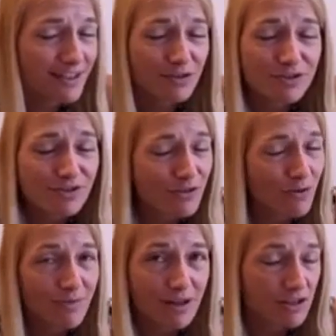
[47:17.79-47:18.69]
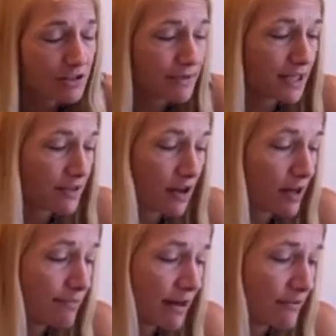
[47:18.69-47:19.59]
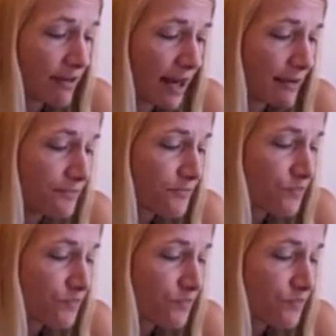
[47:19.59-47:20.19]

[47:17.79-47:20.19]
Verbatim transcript: There's so much to be thought about, right?